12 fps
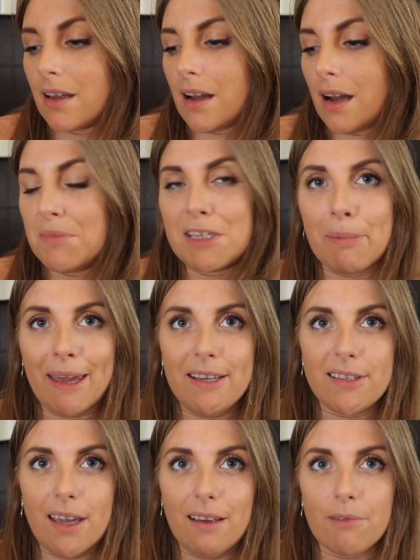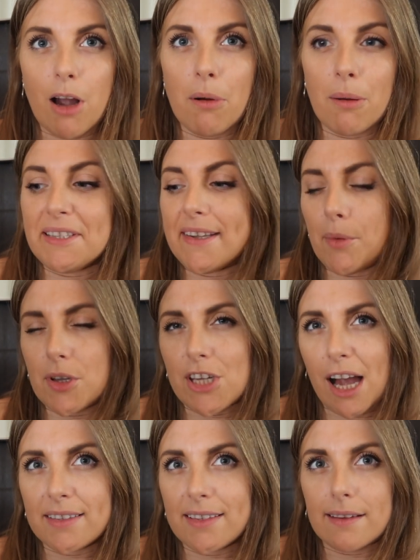I'm debating. I'll probably see what
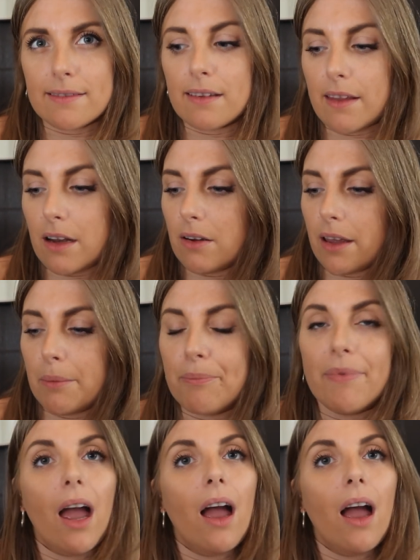Jack says and then I'll see.